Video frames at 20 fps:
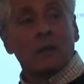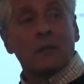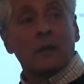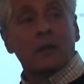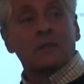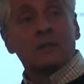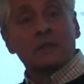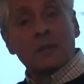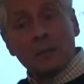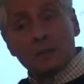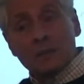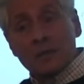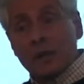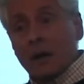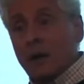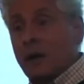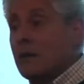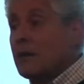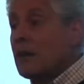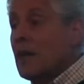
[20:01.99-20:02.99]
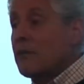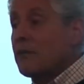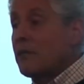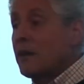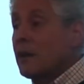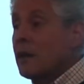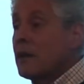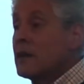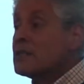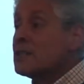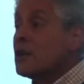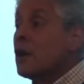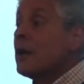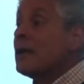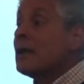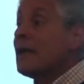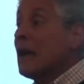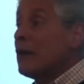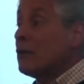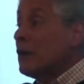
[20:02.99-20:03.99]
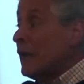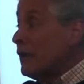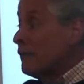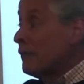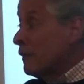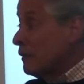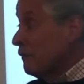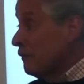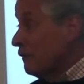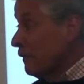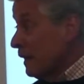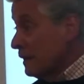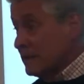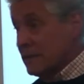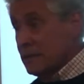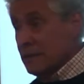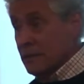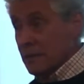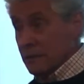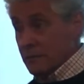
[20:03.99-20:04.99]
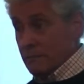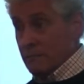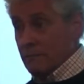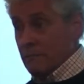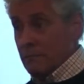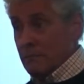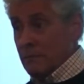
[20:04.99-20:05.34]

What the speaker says: But Sub-Saharan Africa is going down even faster.